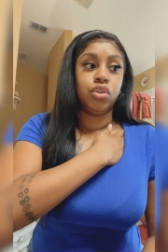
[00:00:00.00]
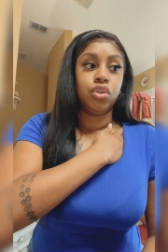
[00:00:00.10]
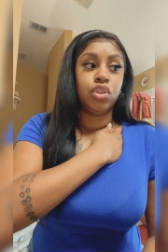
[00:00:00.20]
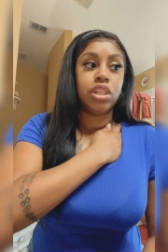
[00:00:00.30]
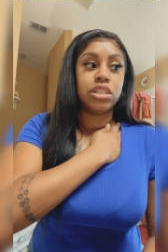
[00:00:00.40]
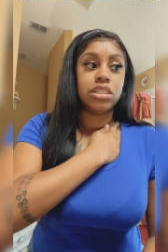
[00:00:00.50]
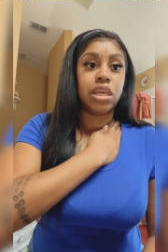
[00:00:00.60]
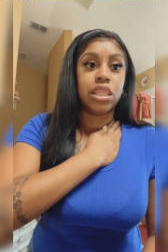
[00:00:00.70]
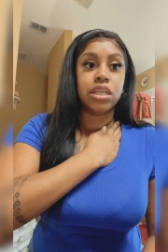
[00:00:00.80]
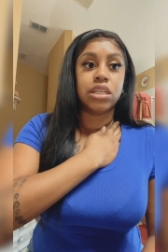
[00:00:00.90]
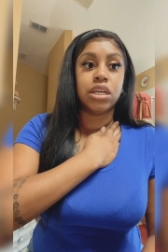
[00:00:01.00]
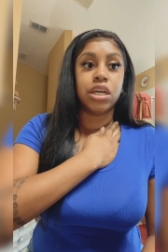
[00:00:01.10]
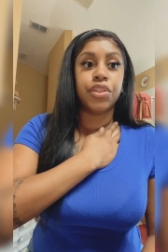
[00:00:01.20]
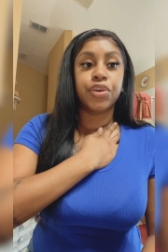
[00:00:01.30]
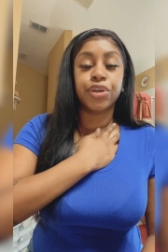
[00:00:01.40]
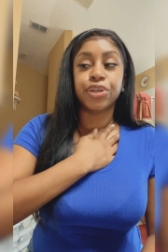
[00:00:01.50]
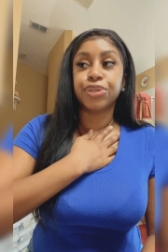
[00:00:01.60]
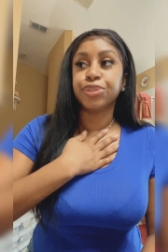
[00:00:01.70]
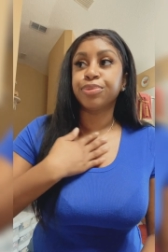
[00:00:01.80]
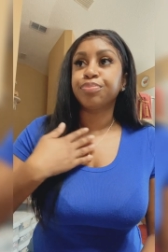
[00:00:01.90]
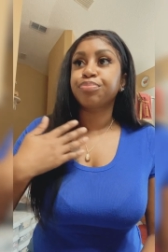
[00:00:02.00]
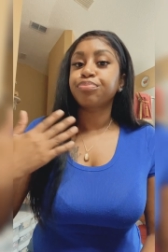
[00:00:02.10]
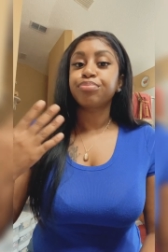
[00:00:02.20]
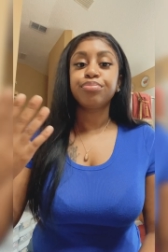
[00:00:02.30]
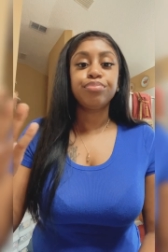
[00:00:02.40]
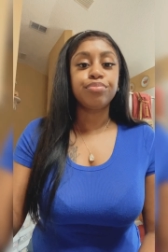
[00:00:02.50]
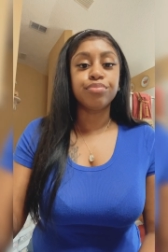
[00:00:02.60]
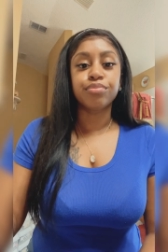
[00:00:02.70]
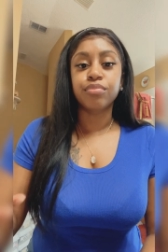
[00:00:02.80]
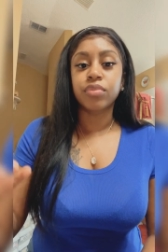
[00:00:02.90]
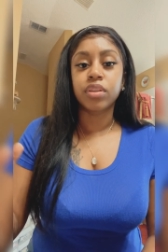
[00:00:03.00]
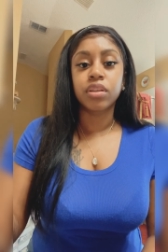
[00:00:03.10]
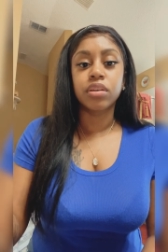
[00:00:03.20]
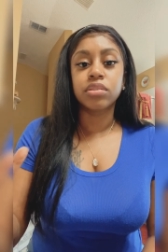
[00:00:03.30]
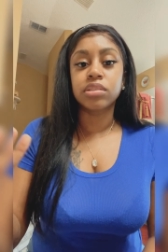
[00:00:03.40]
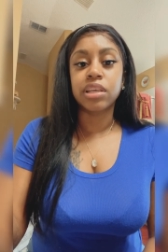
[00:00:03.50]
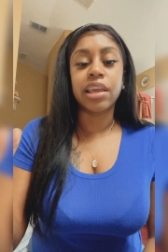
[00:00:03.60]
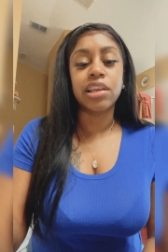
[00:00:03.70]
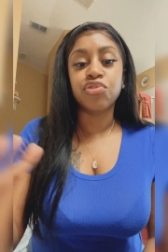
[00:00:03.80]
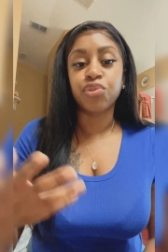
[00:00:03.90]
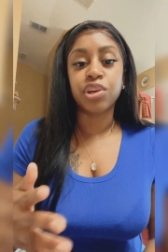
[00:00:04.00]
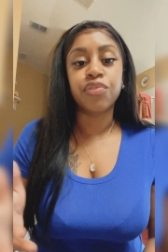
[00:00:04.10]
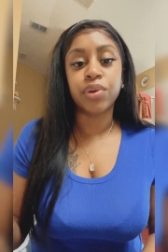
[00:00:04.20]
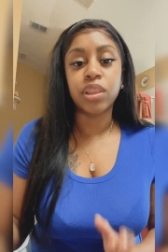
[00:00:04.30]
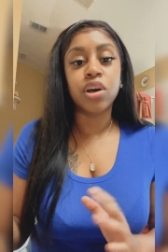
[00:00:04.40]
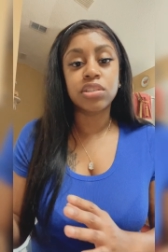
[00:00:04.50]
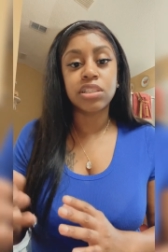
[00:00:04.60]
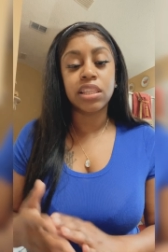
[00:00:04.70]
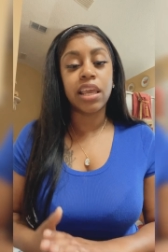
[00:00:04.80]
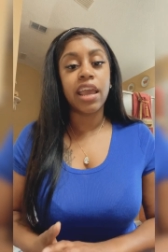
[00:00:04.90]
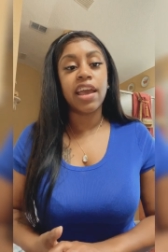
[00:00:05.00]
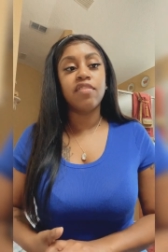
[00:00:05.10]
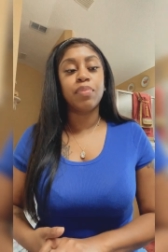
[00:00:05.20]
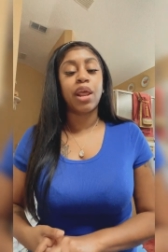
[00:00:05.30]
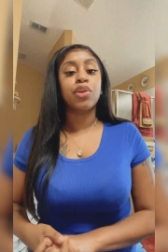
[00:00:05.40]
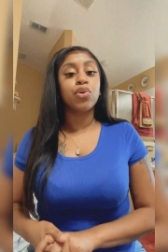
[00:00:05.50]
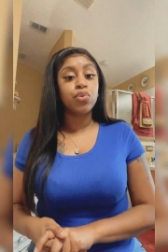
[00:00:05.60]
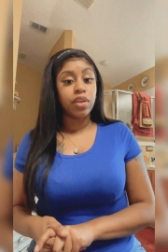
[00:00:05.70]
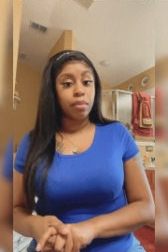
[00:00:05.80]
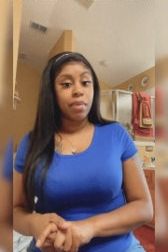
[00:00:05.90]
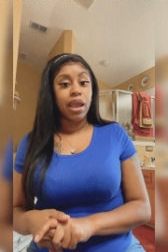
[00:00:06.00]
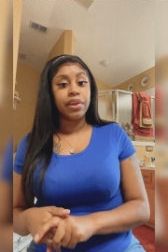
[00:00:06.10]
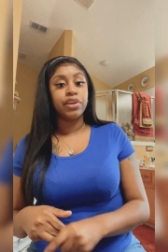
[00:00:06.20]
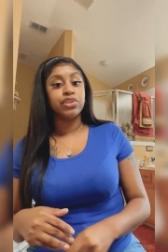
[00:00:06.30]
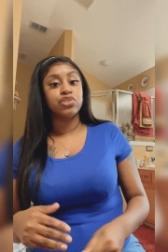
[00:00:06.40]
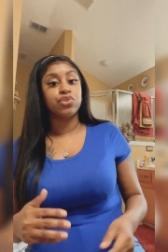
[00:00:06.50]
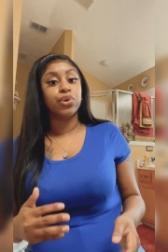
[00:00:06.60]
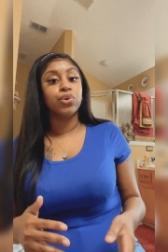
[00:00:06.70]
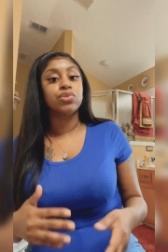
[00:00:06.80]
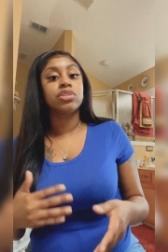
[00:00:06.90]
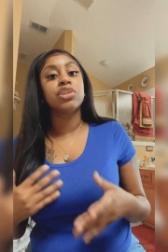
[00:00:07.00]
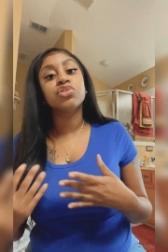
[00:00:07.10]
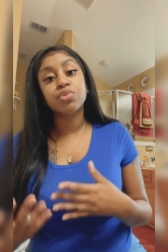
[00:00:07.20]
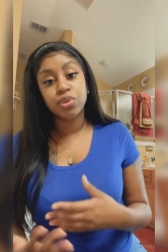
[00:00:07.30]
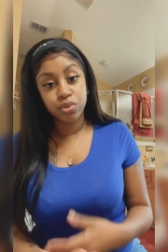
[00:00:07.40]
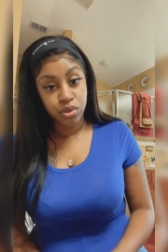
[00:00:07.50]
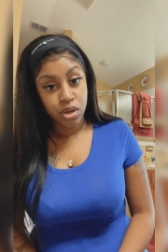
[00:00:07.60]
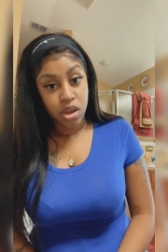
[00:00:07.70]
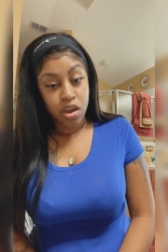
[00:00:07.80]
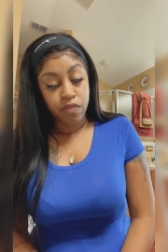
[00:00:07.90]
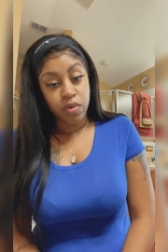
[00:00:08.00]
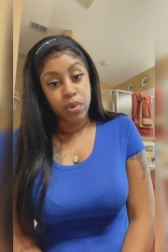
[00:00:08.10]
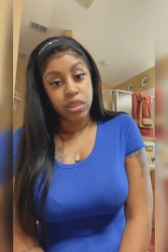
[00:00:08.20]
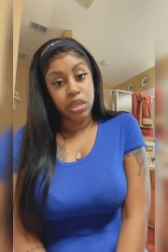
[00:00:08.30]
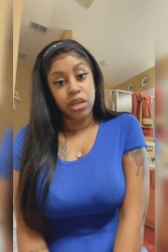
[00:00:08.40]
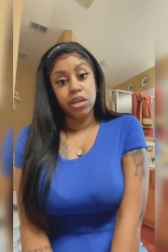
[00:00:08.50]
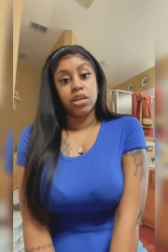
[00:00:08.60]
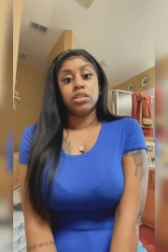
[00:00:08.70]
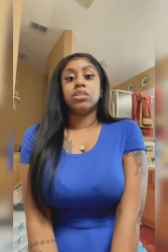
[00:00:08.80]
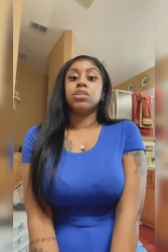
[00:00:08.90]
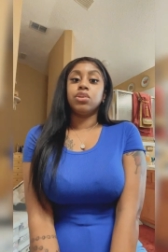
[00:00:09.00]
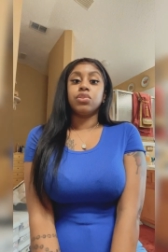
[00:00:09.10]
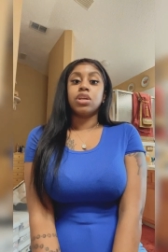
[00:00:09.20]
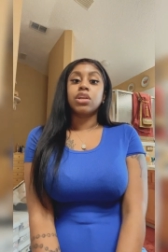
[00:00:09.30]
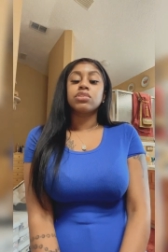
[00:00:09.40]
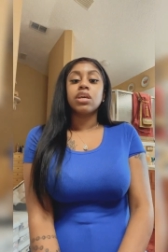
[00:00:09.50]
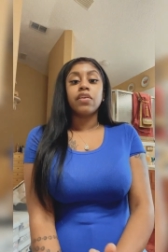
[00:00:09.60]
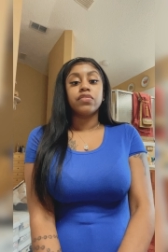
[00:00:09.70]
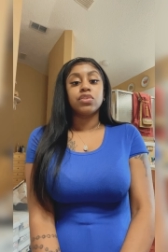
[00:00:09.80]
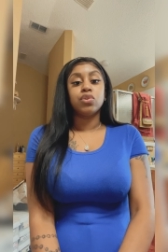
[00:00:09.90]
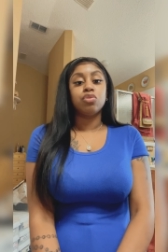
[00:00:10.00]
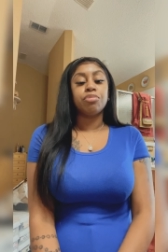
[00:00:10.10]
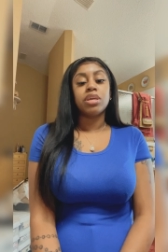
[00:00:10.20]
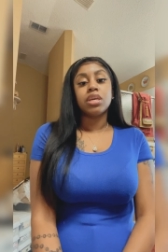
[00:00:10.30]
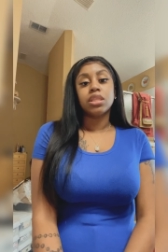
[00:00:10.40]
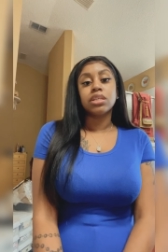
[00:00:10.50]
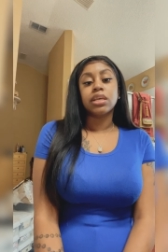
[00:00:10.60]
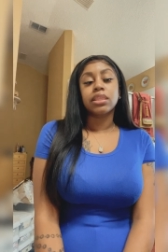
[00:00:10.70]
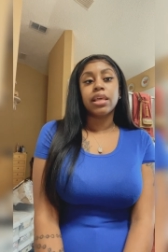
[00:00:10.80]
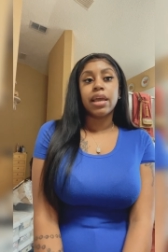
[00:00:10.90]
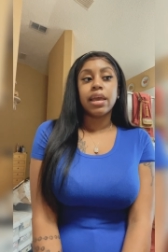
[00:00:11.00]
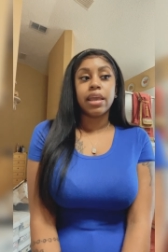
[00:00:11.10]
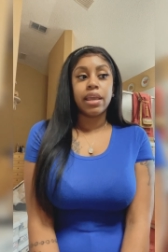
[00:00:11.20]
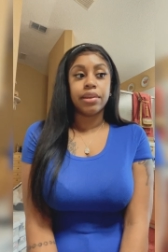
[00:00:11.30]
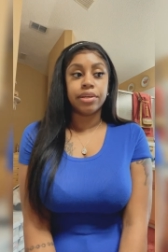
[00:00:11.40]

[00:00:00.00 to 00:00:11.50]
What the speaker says: let's say the other sayings for different losses that they have, but I know that mine is neurocentral from what the doctors have told me and things like that. And